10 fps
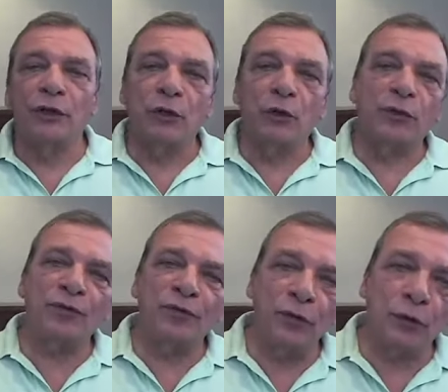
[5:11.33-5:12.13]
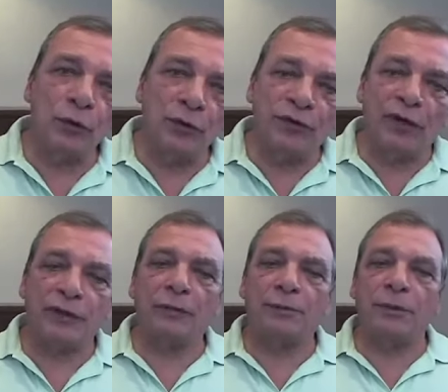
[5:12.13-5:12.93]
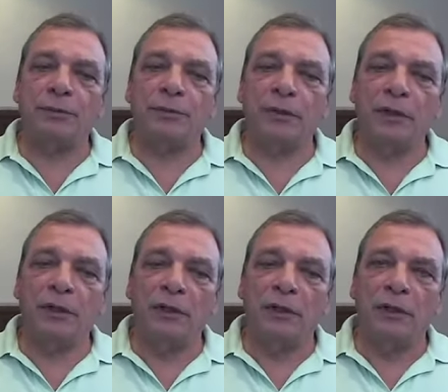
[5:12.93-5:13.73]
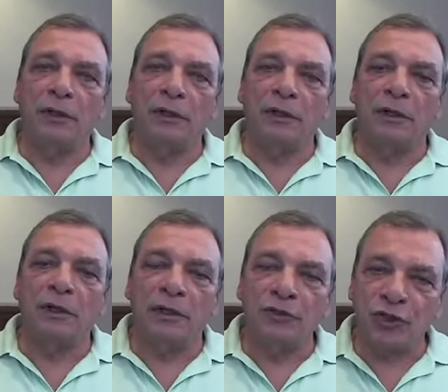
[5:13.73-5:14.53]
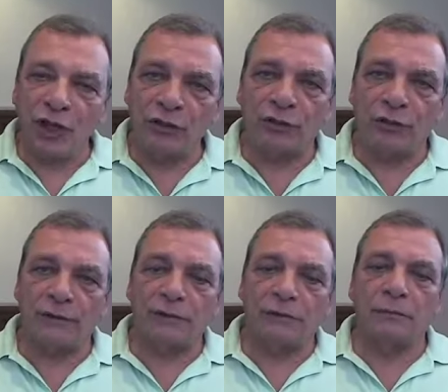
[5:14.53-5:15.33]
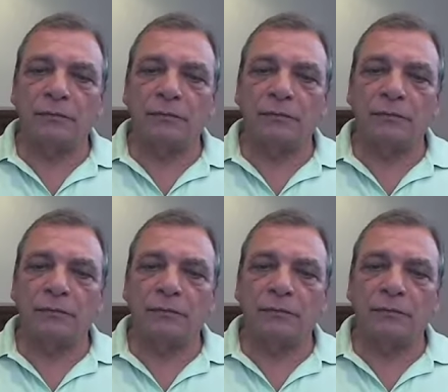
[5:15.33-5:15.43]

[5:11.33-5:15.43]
your view of other people changes.